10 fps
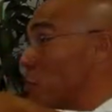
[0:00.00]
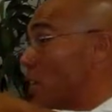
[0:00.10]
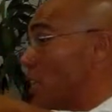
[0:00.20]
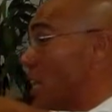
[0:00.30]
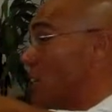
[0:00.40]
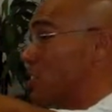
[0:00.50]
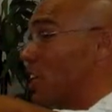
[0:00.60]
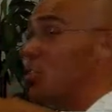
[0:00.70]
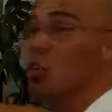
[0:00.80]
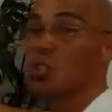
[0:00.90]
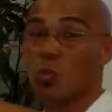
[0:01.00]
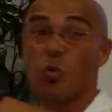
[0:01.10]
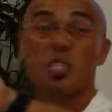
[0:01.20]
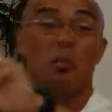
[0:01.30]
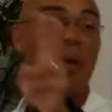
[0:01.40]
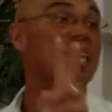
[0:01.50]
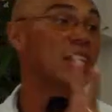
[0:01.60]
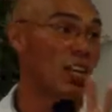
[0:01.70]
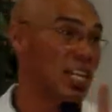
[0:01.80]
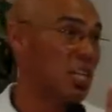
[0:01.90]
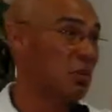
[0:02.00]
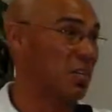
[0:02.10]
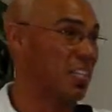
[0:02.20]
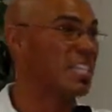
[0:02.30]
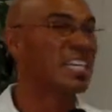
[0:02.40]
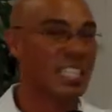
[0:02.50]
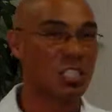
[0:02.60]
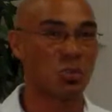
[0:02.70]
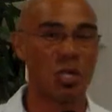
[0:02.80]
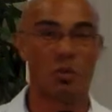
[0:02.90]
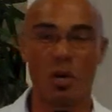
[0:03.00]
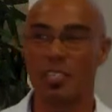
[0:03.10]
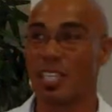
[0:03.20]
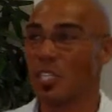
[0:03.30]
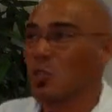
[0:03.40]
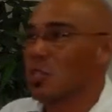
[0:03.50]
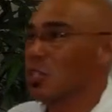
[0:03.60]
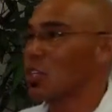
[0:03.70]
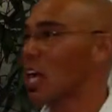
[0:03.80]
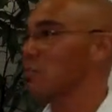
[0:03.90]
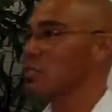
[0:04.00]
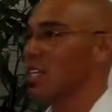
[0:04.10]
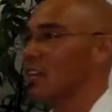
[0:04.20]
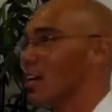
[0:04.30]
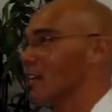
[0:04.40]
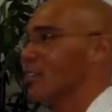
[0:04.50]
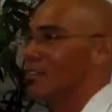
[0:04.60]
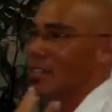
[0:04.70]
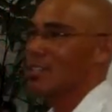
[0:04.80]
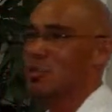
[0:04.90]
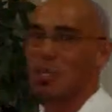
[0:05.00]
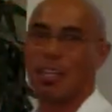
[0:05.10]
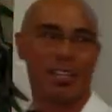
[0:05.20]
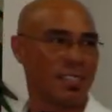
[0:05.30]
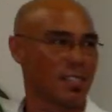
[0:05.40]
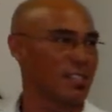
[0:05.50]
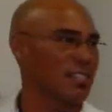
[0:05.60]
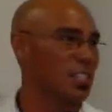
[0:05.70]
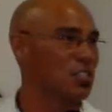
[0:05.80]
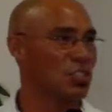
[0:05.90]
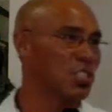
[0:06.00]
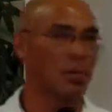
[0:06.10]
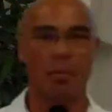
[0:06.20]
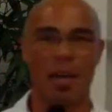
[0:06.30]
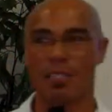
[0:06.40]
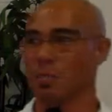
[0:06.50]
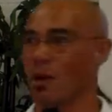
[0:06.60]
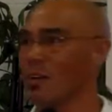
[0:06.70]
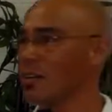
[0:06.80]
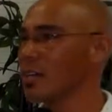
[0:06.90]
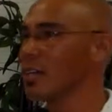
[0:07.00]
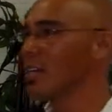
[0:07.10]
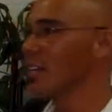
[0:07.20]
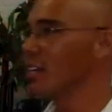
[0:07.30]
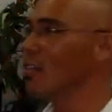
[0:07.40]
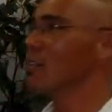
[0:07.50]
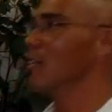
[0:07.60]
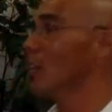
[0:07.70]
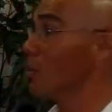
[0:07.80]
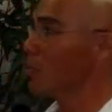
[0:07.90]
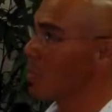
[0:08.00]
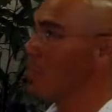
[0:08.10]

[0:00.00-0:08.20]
respect to the outsiders, you also won't be dependent on anyone. That's what it was. They had quit their job and said, I can just be lazy because Jesus is coming back tomorrow. Oh, no, okay, well,